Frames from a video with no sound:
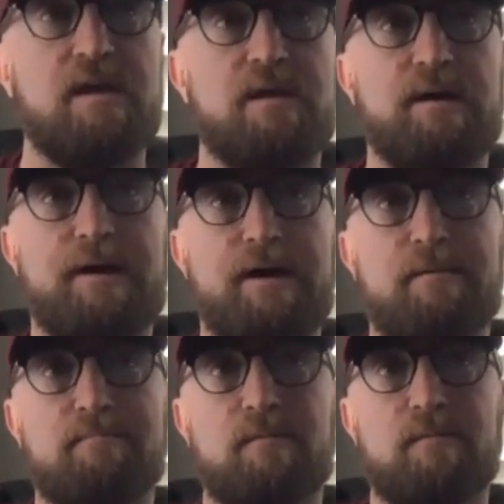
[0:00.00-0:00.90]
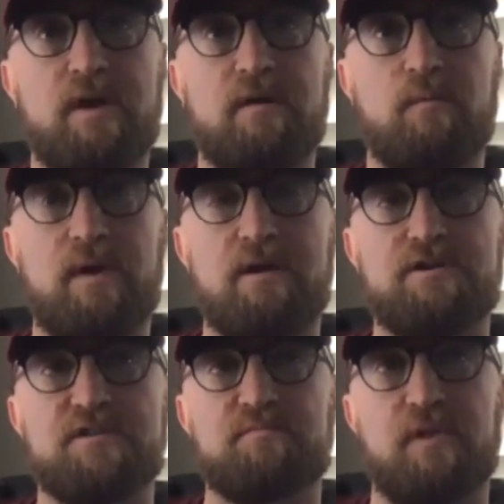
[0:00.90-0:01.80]
We had
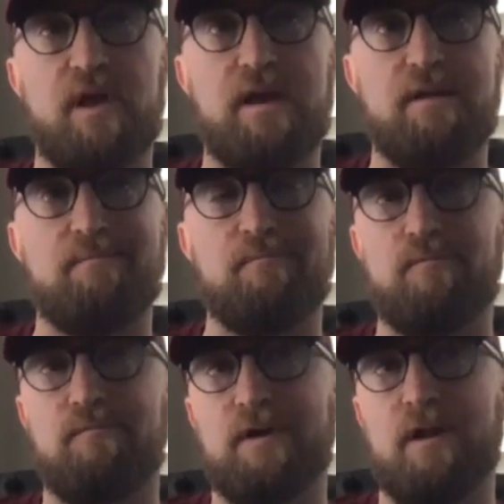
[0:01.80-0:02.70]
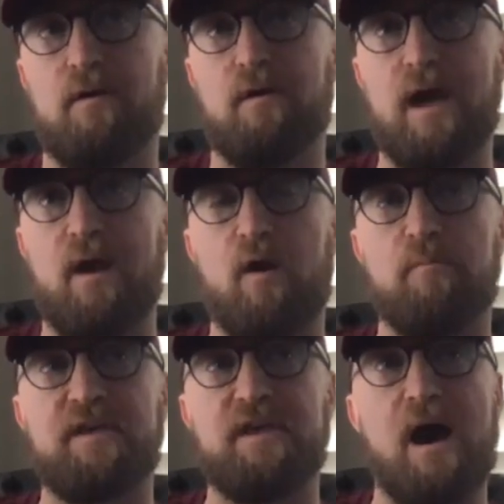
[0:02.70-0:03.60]
just played, you know, at
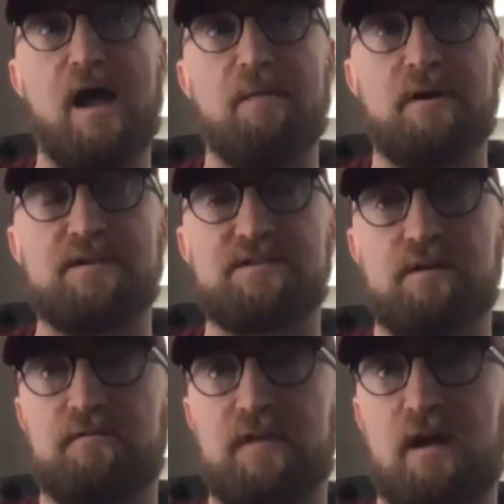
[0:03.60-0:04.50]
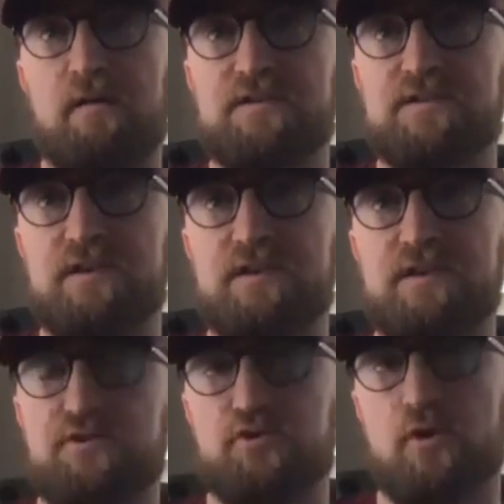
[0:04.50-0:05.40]
RPI. Myself and Alex Hicks
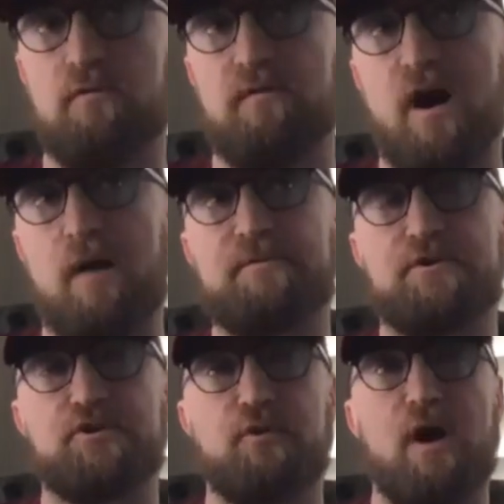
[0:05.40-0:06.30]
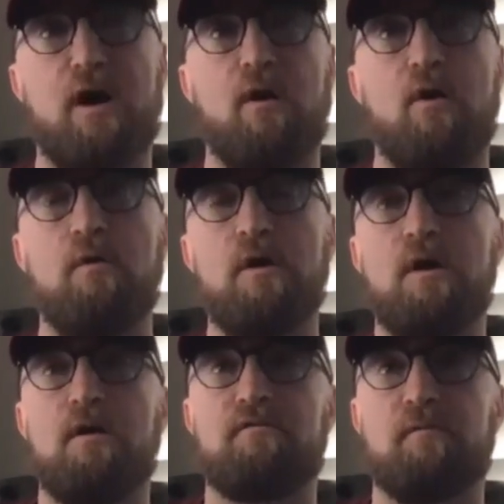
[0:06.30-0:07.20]
drove up to Toronto
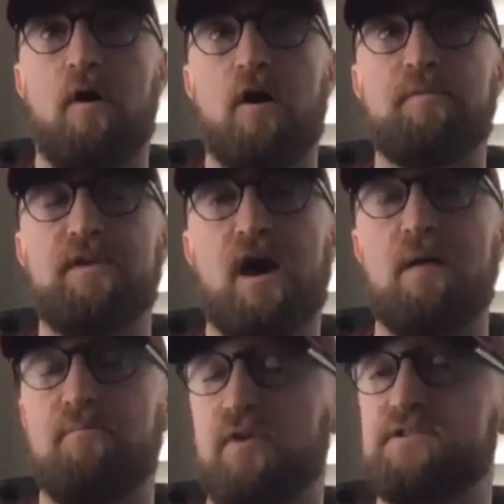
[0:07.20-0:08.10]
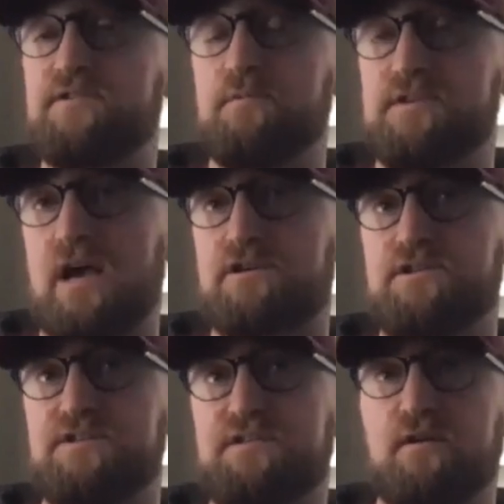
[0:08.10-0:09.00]
from RPI. Brinson was actually
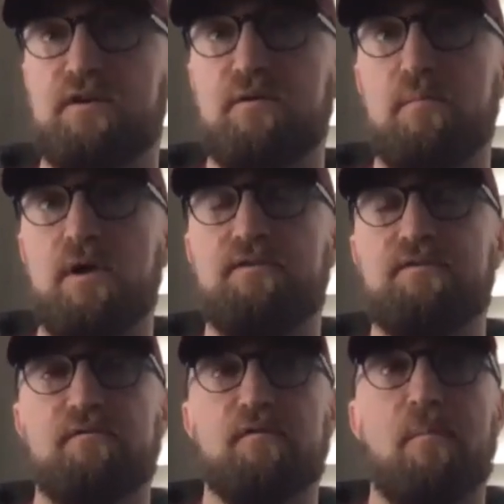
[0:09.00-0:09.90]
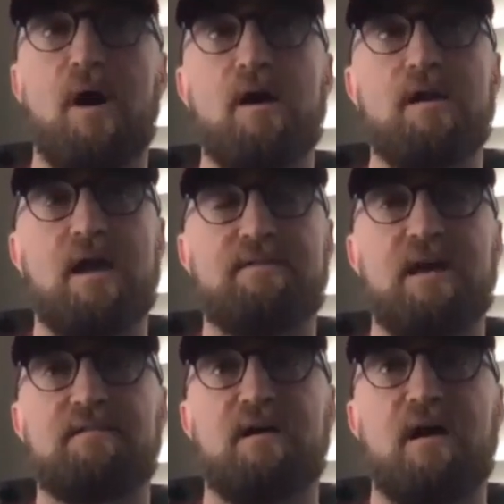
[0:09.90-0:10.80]
still committed to Vermont at
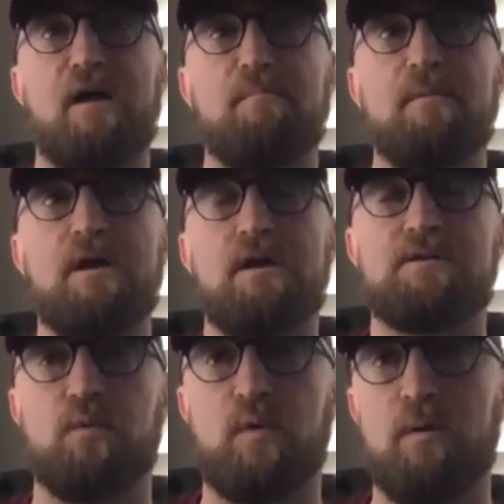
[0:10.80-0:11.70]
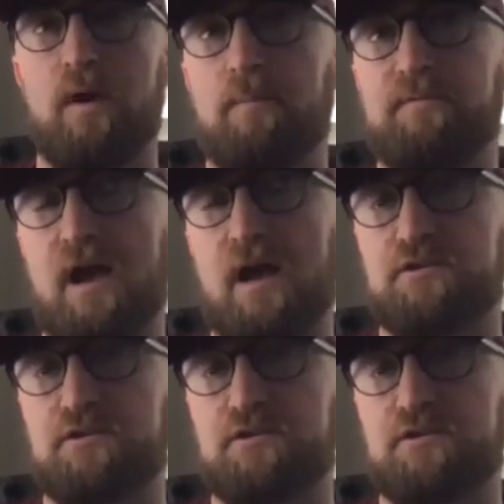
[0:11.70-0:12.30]
that time. So we went up to actually